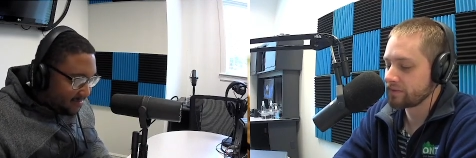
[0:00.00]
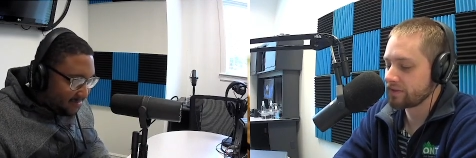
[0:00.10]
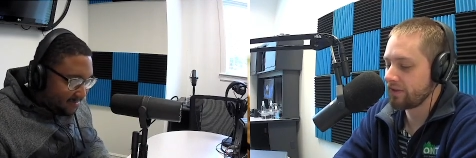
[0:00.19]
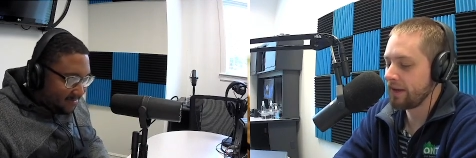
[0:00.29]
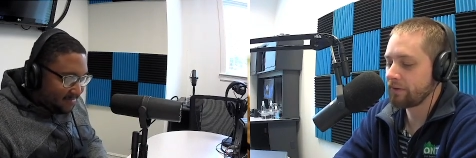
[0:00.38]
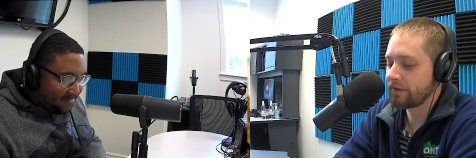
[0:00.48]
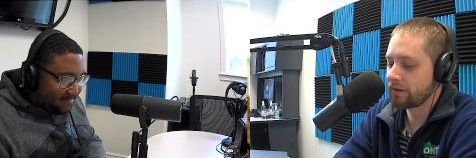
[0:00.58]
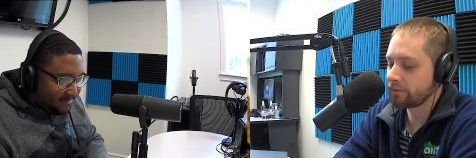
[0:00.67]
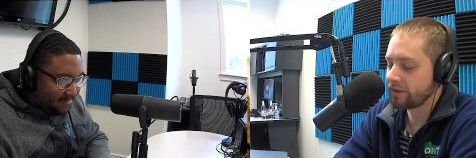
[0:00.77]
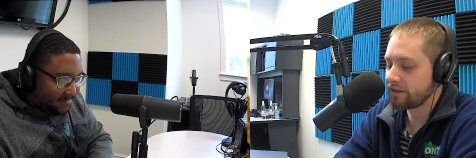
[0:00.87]
Speaker 1: So that
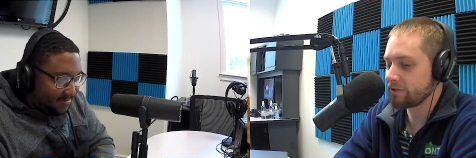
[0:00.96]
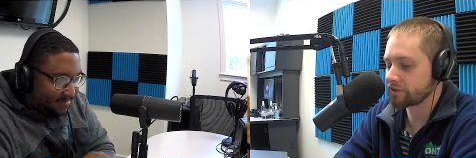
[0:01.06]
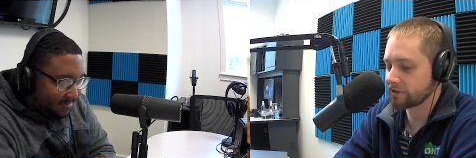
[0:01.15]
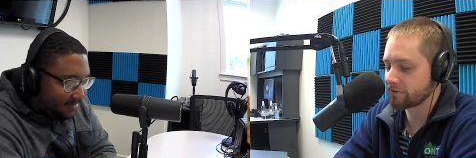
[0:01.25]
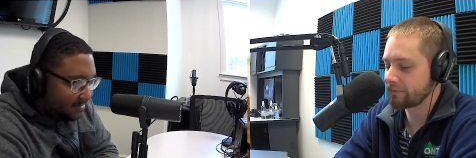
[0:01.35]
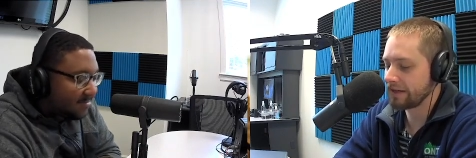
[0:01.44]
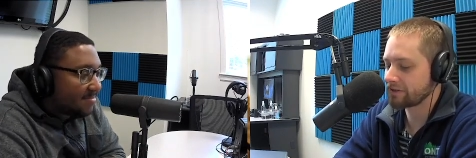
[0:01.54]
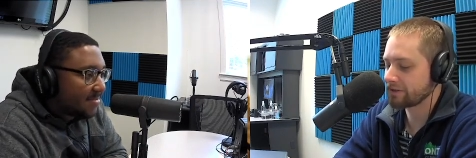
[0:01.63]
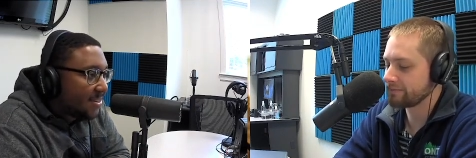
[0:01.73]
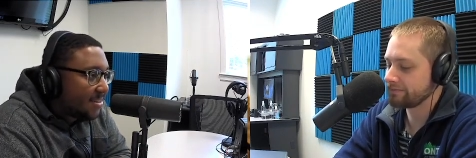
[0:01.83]
that'll be an interesting
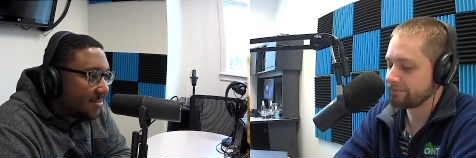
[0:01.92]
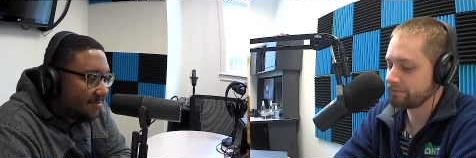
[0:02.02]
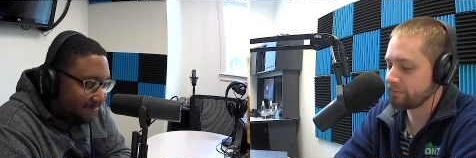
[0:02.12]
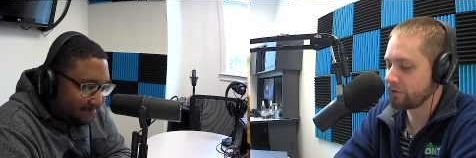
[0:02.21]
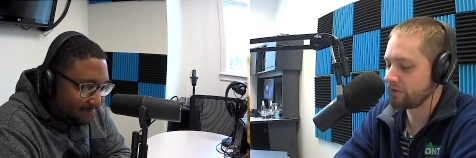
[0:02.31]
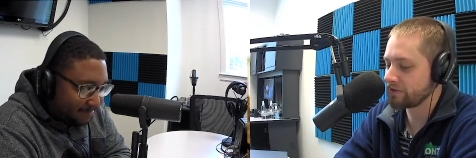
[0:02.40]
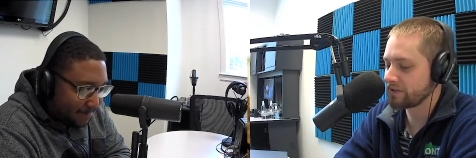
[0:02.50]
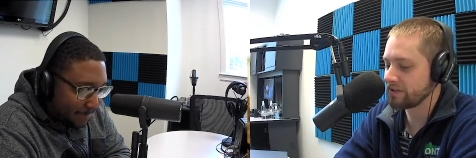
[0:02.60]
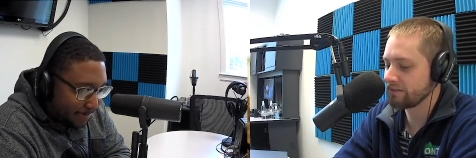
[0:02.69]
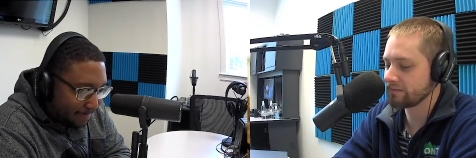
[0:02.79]
matchup. Yeah. Both those
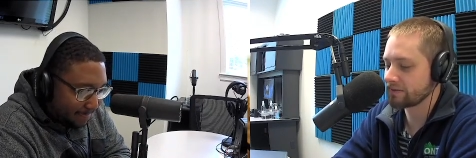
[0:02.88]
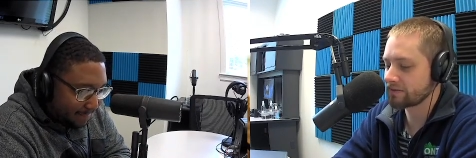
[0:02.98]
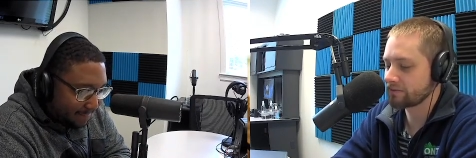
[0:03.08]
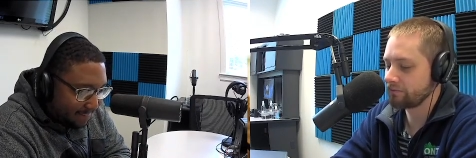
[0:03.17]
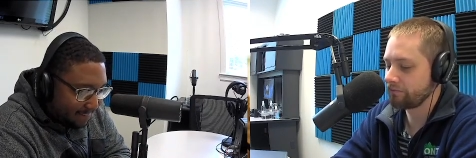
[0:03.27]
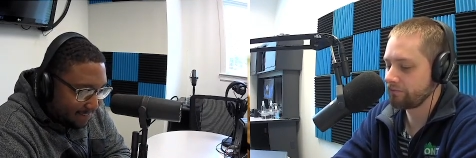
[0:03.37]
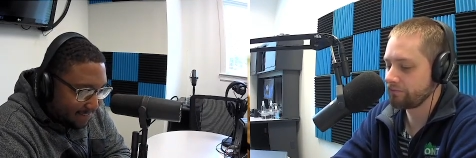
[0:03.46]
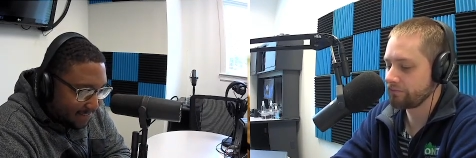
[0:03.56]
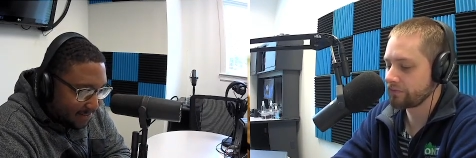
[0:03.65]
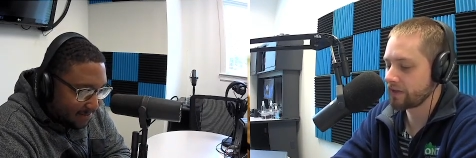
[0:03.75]
teams
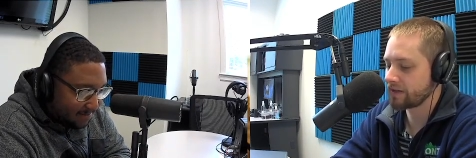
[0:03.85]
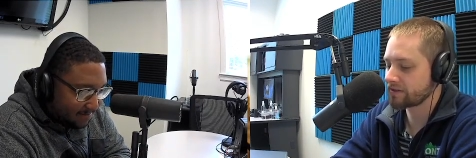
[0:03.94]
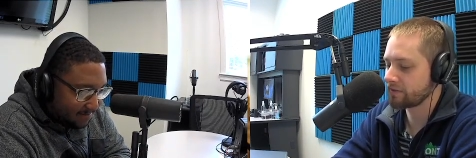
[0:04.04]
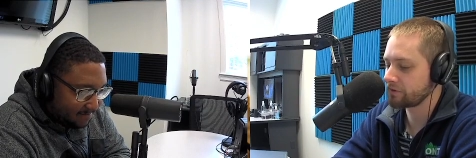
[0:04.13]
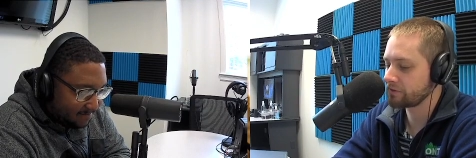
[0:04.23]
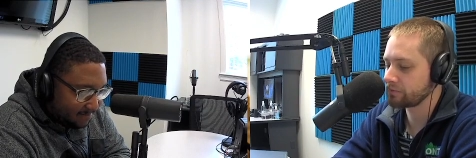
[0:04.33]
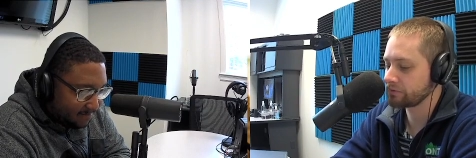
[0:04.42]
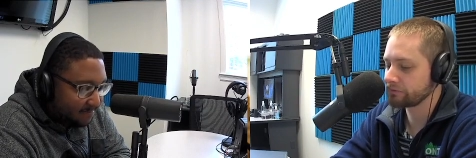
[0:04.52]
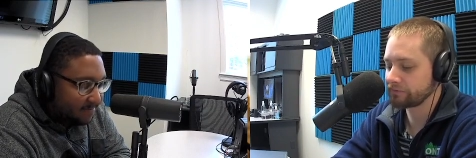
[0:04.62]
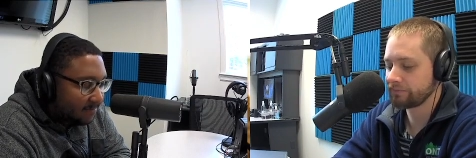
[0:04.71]
got something to
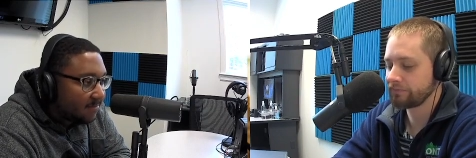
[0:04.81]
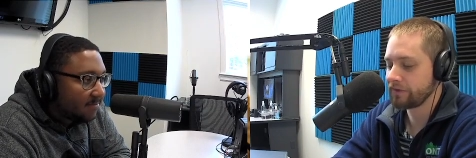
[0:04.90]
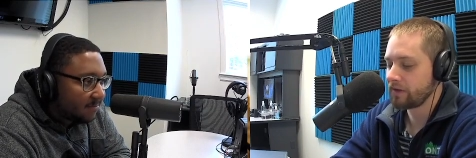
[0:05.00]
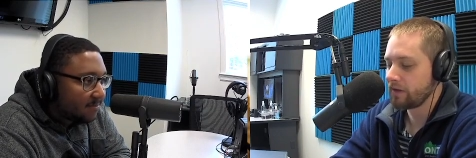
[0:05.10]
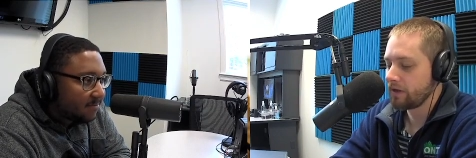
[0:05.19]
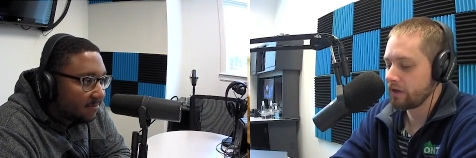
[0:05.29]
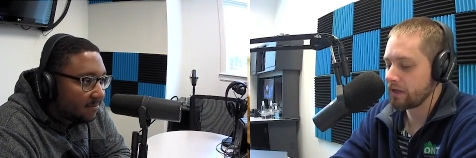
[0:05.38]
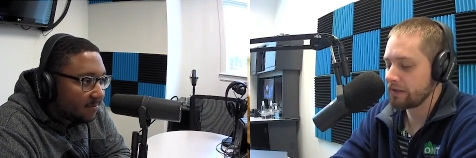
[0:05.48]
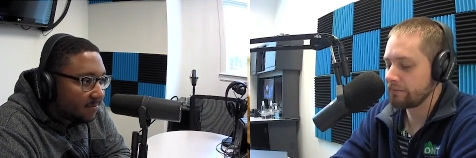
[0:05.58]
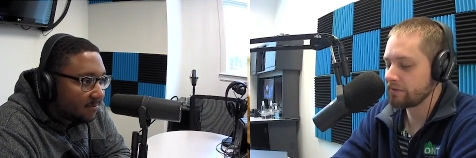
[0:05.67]
prove.
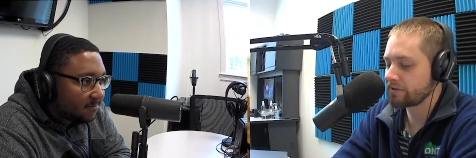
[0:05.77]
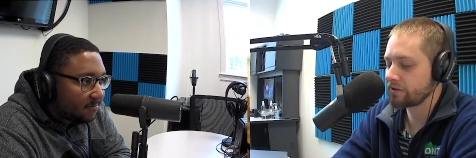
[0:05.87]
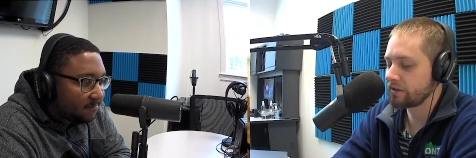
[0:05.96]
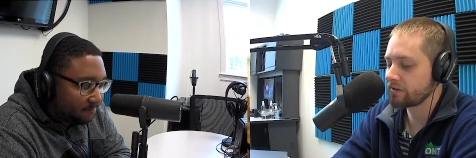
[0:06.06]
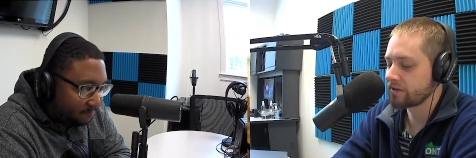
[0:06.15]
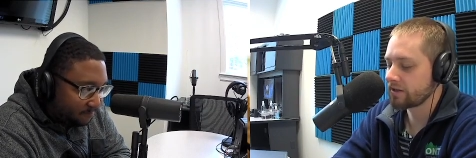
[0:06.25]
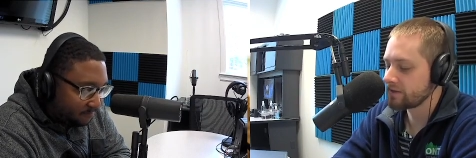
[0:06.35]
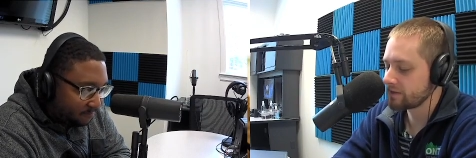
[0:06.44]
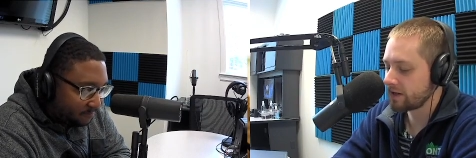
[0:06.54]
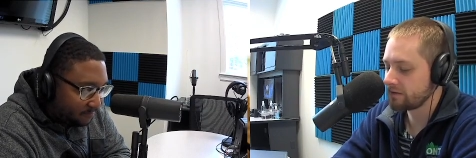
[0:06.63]
Uh, Missouri,
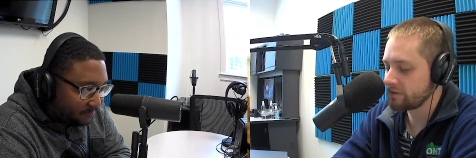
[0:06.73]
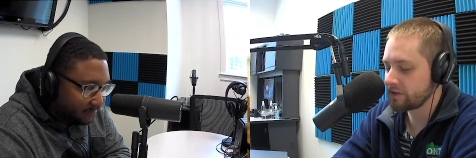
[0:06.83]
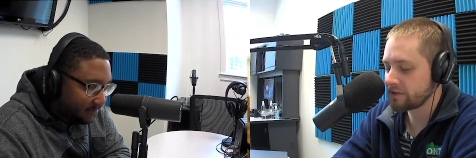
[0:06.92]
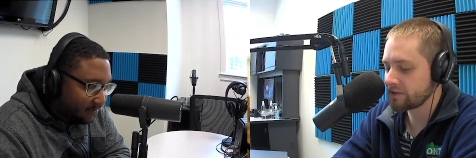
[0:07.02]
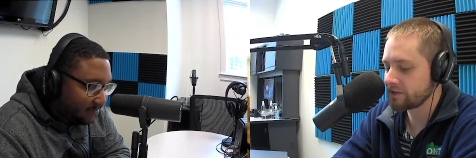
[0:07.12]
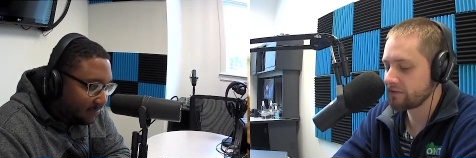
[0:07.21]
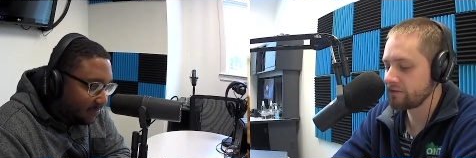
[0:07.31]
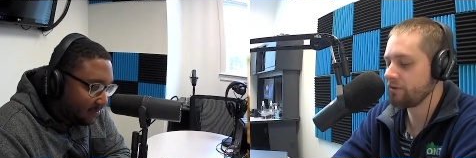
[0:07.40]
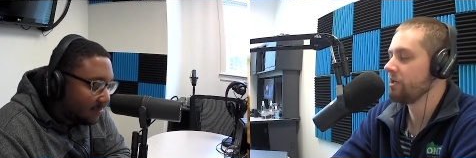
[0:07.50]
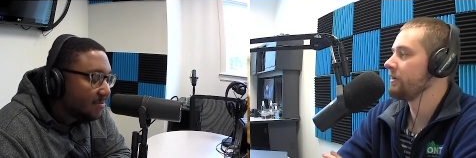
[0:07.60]
Kentucky is kind of interesting
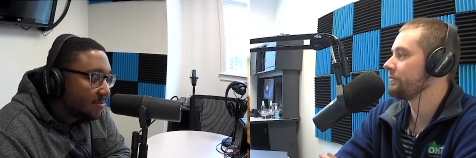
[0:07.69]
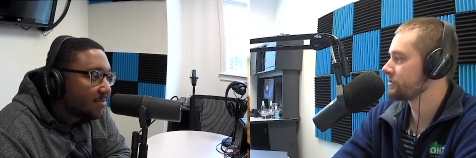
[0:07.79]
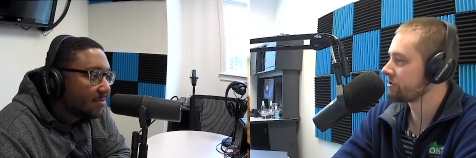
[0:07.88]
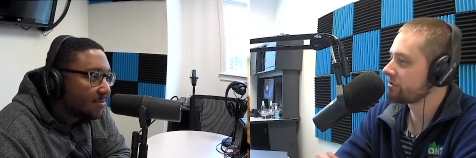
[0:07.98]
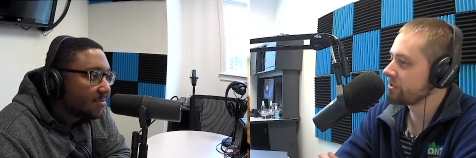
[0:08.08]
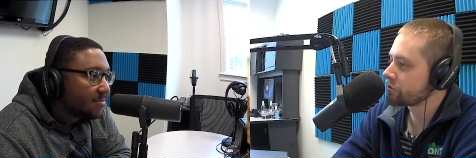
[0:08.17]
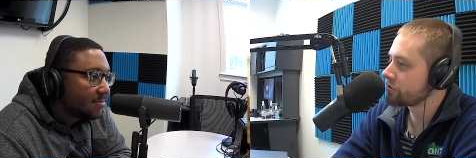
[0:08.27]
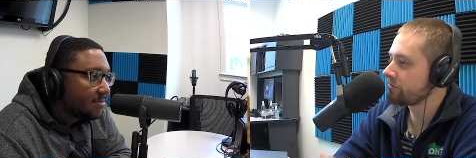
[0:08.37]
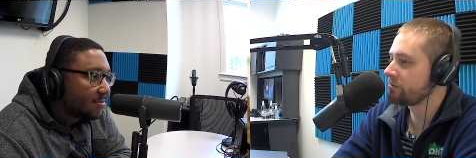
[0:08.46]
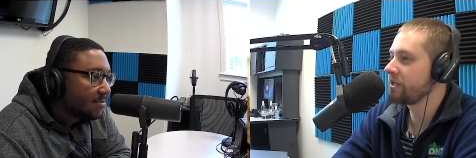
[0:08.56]
too. Missouri
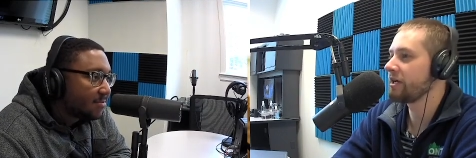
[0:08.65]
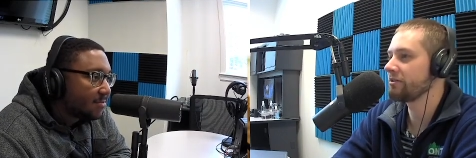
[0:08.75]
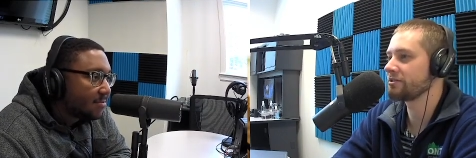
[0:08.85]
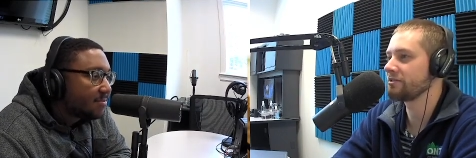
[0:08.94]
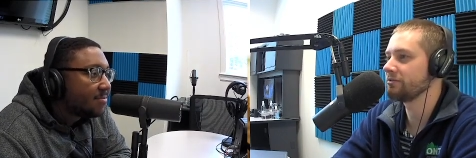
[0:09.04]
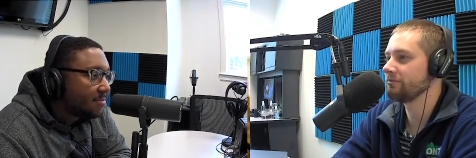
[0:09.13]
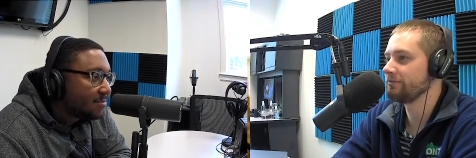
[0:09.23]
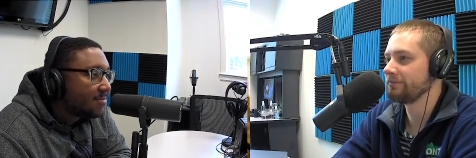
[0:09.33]
should have beat LSU.